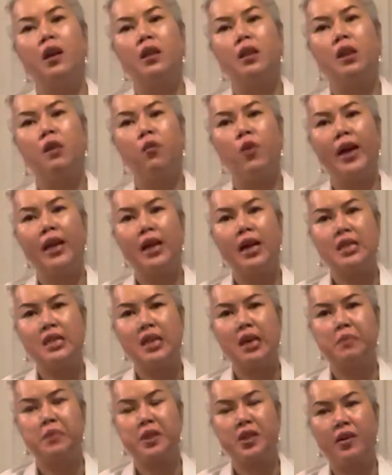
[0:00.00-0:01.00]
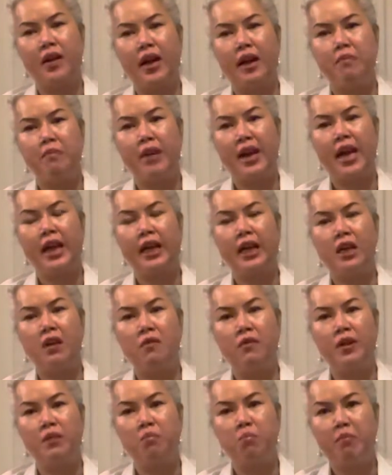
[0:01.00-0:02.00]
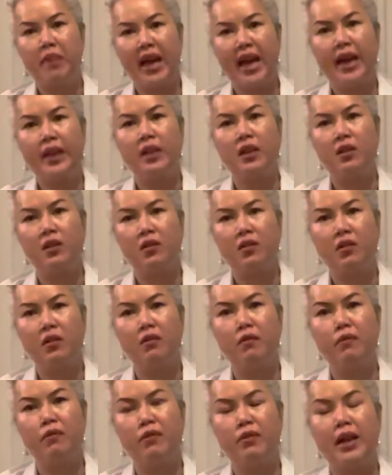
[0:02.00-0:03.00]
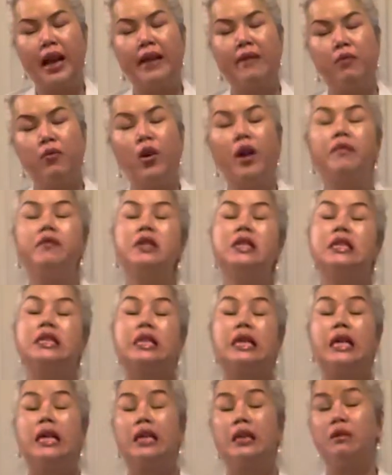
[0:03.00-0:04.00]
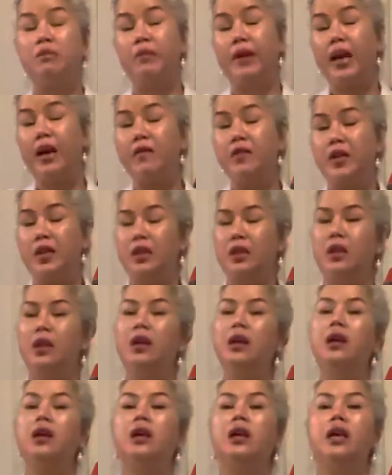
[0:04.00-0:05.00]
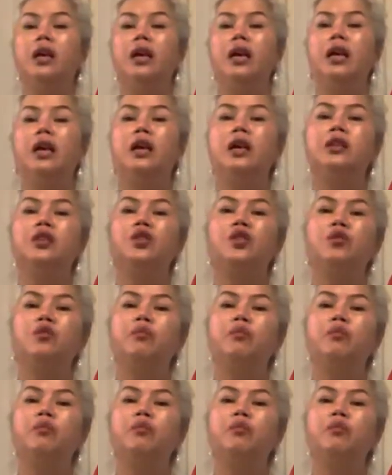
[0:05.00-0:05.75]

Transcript: The one I subscribe back, even bad or good, like what we say, the marriage, through